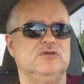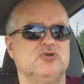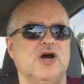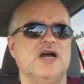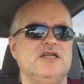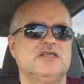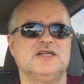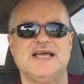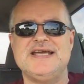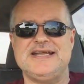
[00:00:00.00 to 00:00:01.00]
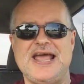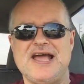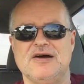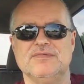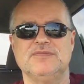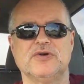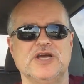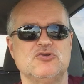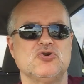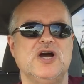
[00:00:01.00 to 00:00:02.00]
trying to lay down,
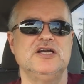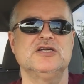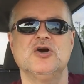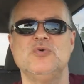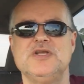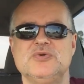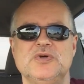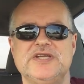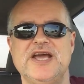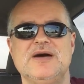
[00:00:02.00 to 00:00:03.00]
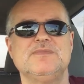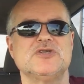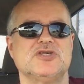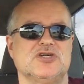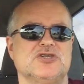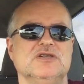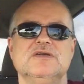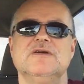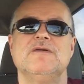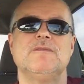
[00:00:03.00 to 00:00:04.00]
okay, trying to go into a down
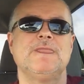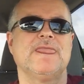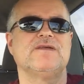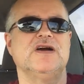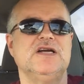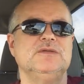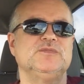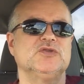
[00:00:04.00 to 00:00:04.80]
position, right?